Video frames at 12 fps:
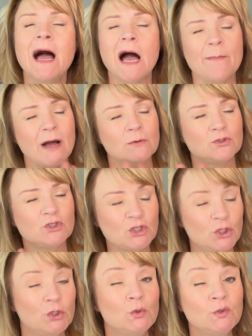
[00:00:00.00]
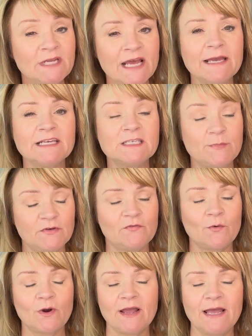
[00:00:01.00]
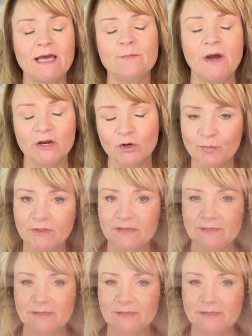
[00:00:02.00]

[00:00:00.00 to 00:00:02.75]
about 2 days before I had microblading